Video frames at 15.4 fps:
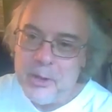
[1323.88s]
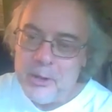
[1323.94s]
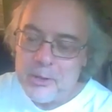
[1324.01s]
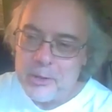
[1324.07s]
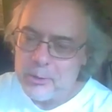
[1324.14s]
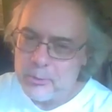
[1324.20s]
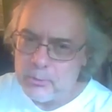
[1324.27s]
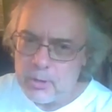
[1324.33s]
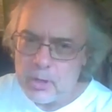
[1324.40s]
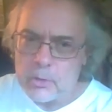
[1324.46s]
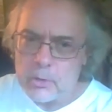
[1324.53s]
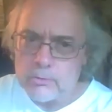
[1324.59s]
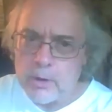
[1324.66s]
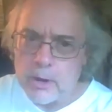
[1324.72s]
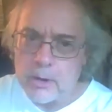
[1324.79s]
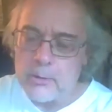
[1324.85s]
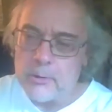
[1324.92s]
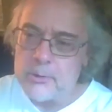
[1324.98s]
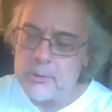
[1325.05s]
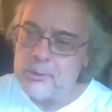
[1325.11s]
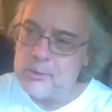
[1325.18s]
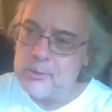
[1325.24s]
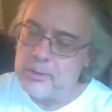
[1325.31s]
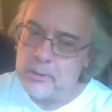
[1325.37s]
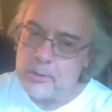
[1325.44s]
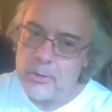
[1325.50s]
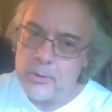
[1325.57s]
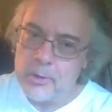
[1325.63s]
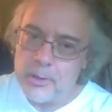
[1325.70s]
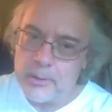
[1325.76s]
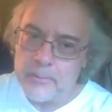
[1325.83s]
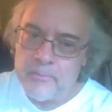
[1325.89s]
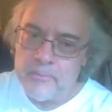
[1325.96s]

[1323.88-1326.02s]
You uh-huh. know, knuckle draggers. It's just like okay,